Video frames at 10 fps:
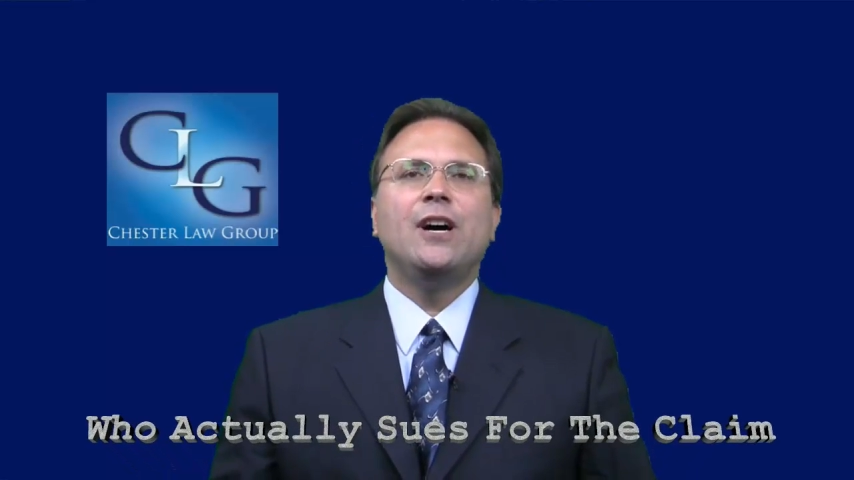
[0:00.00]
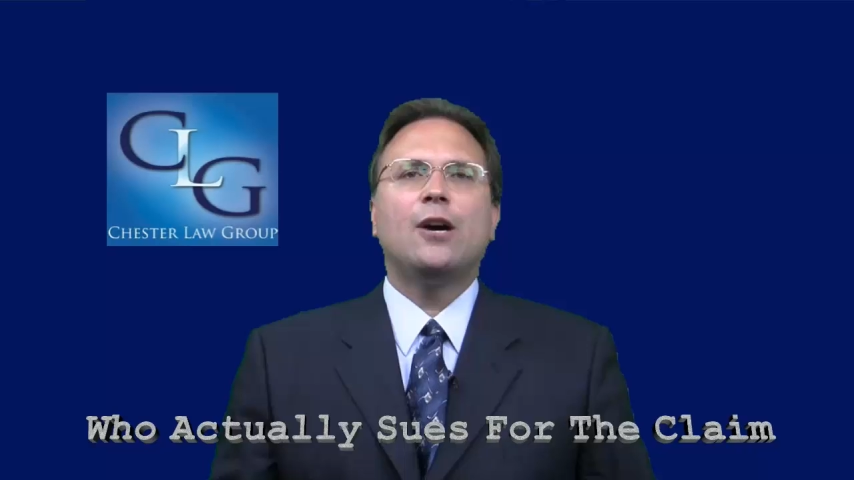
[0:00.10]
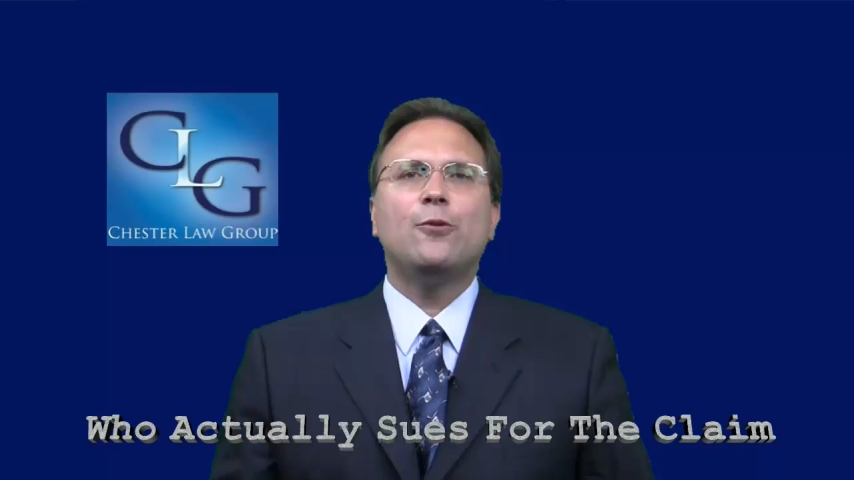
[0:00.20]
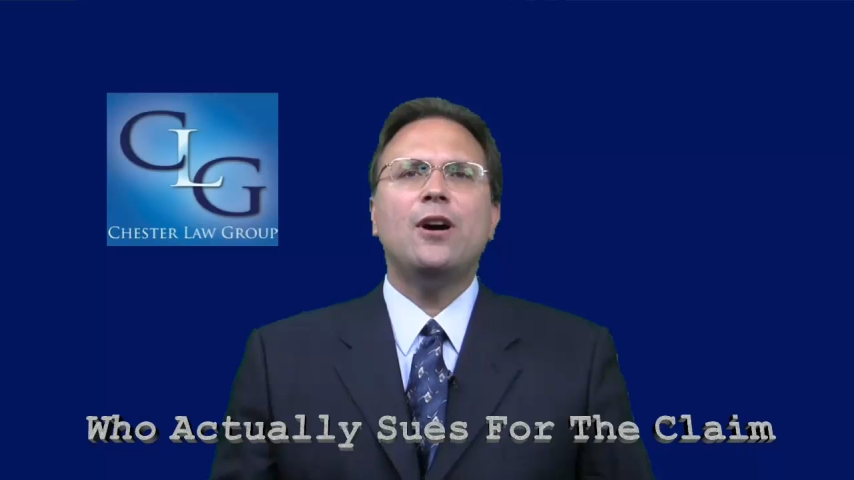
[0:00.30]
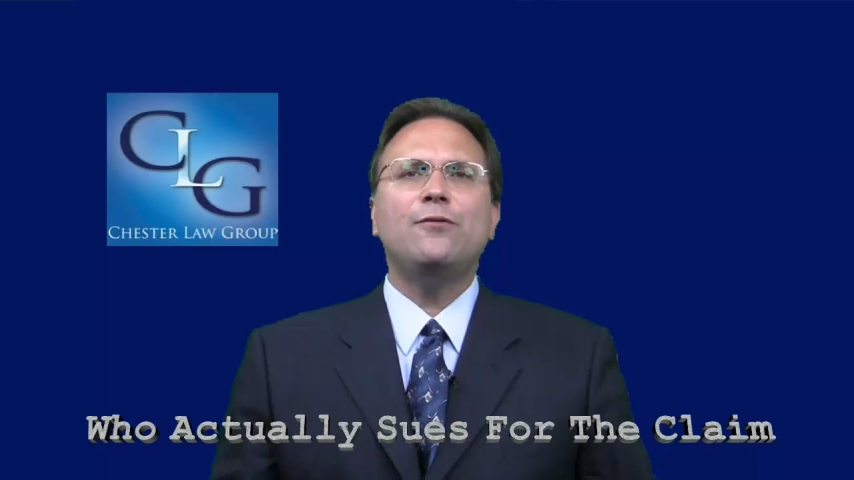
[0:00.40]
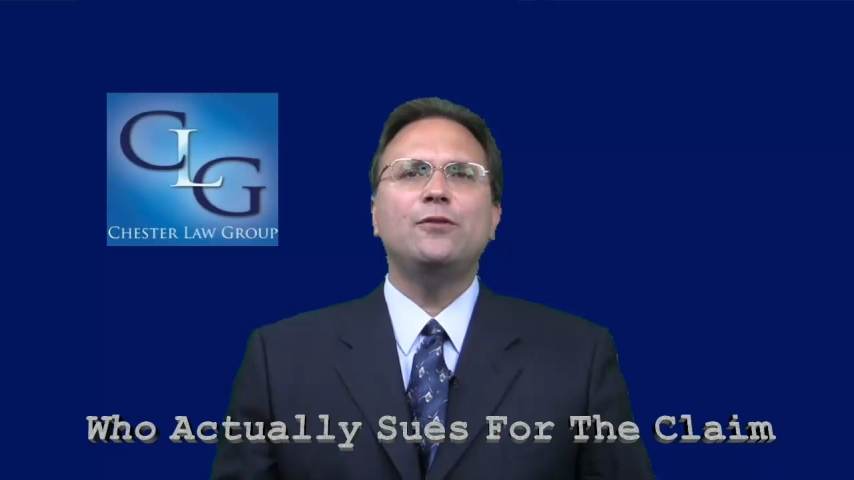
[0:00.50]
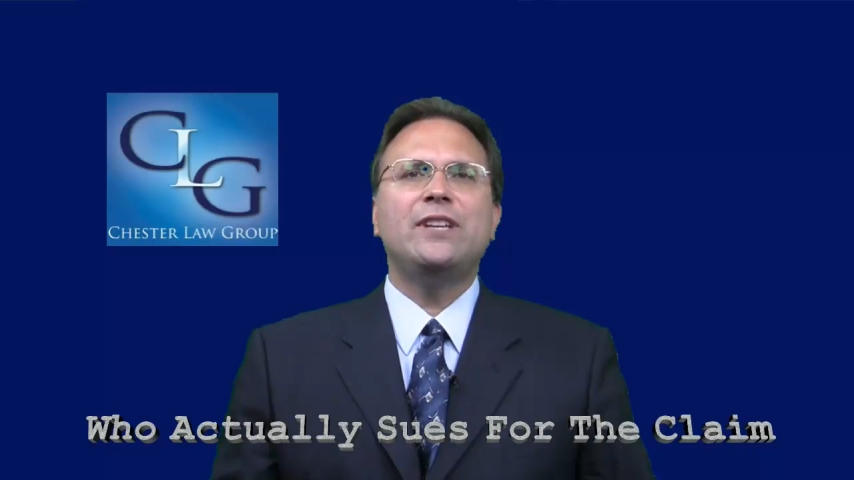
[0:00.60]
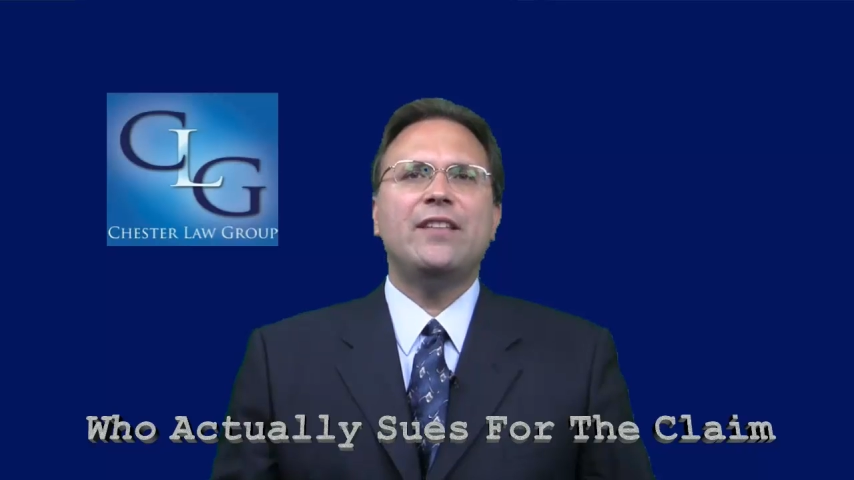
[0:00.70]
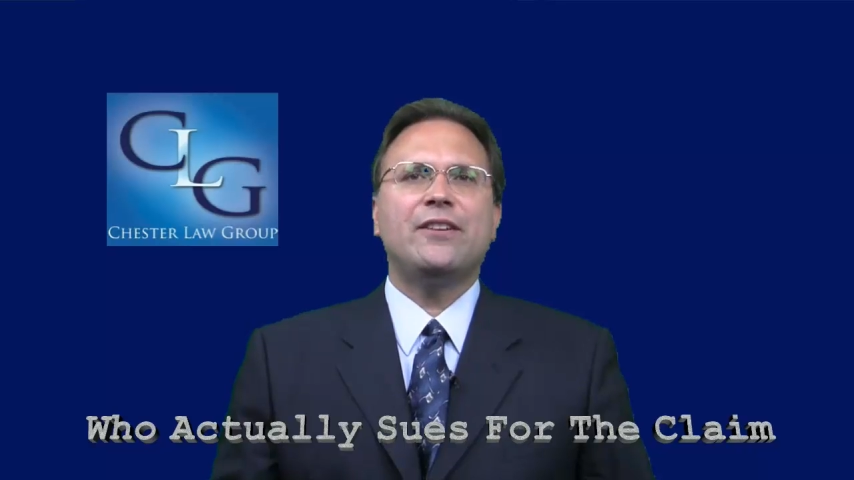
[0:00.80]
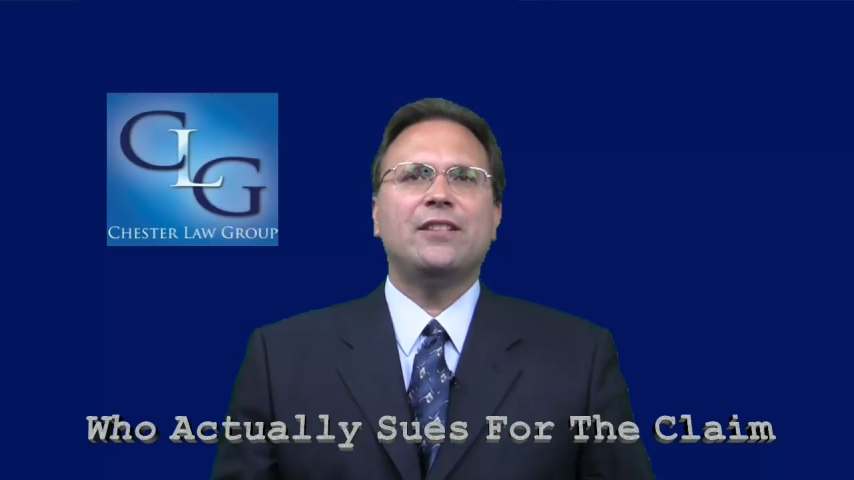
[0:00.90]
a wrongful
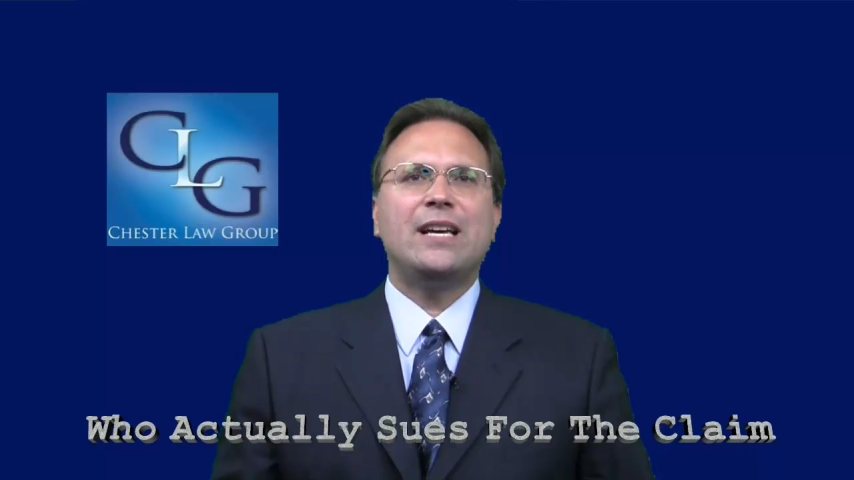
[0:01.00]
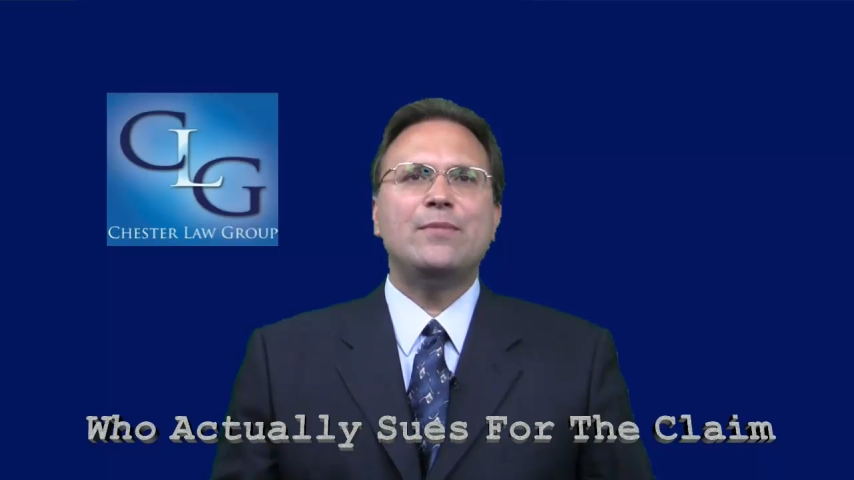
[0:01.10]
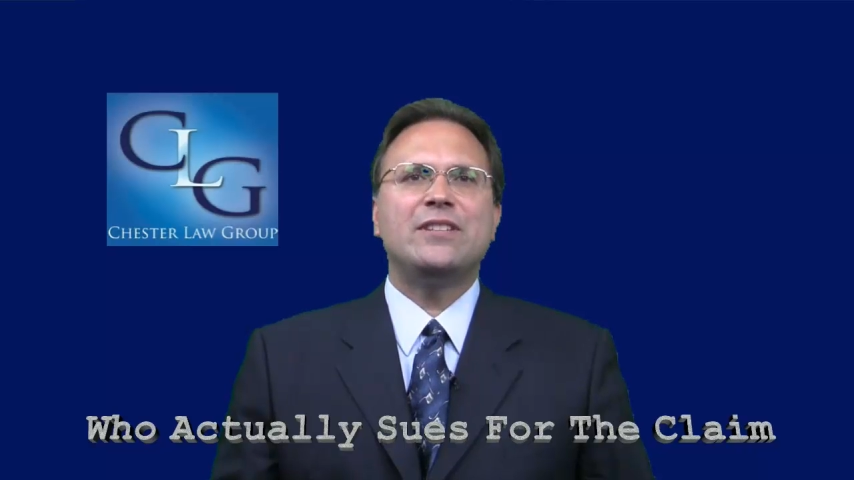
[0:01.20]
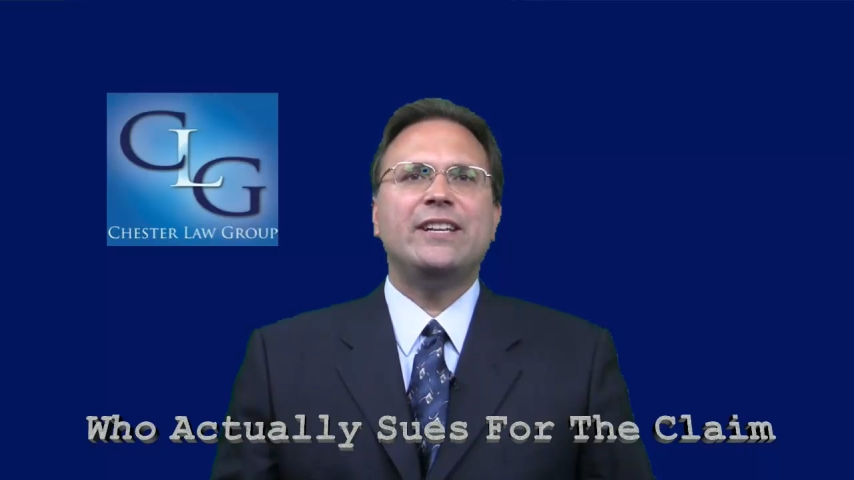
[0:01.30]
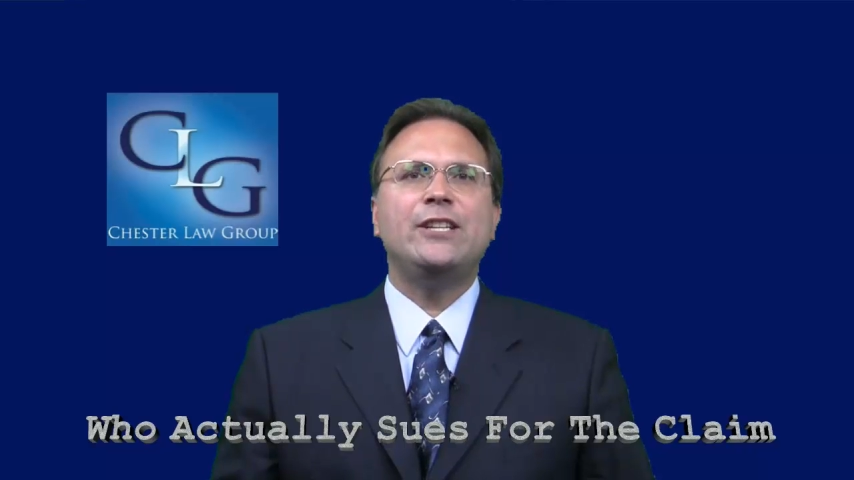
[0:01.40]
death claim is an